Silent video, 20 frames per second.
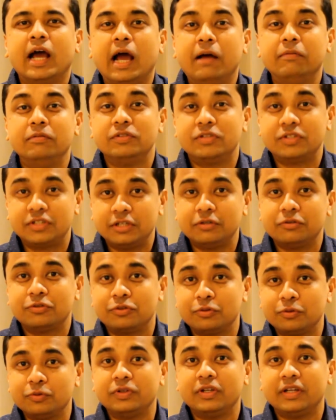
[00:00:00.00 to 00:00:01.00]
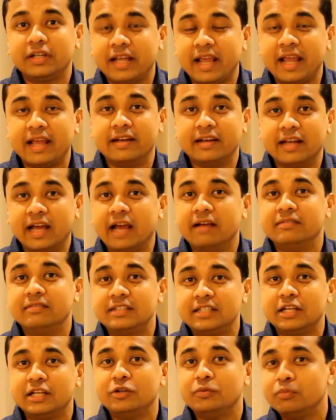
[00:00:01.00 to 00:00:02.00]
I will see you soon again. I
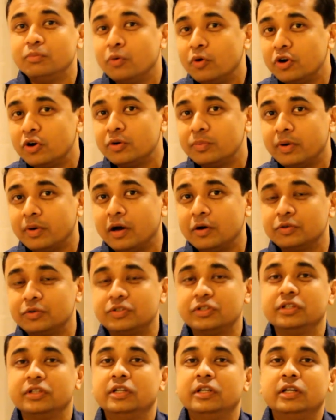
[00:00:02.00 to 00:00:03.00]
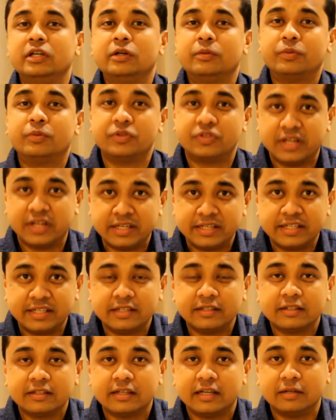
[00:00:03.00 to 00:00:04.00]
will tell you more about
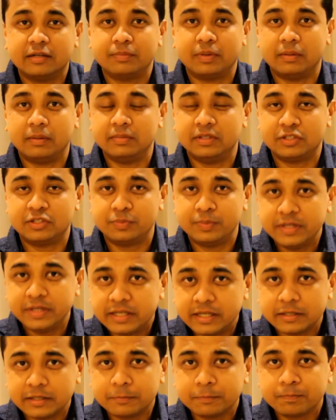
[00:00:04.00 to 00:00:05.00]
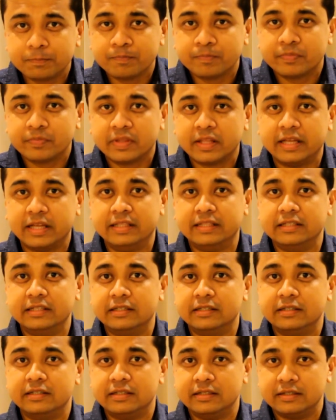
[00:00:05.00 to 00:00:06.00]
presenting and public speaking in
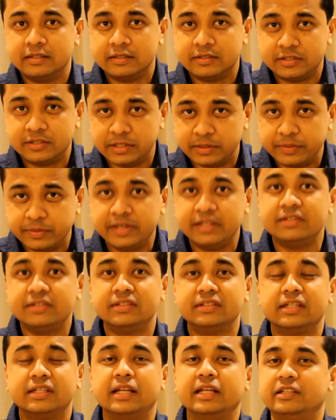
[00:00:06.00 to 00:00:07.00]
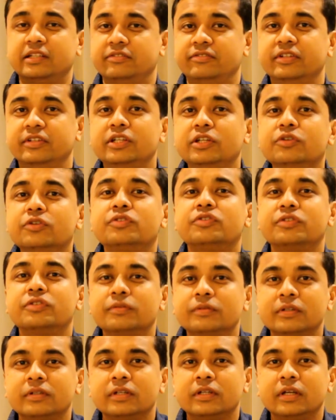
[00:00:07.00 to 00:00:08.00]
the series in the next
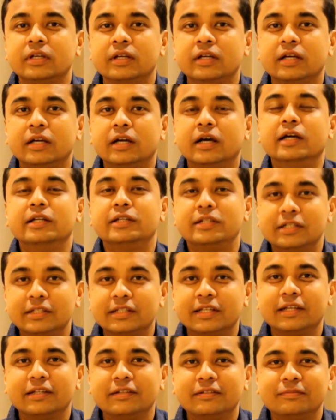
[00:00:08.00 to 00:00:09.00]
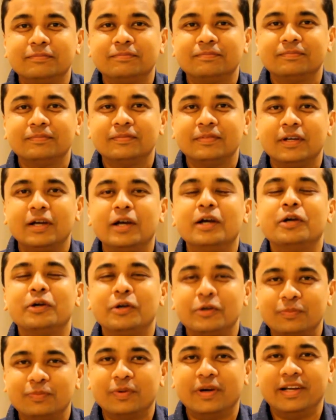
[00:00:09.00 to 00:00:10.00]
videos. Until then,
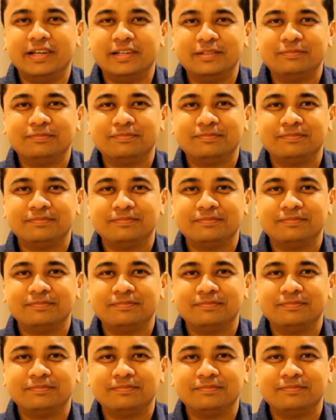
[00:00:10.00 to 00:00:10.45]
goodbye.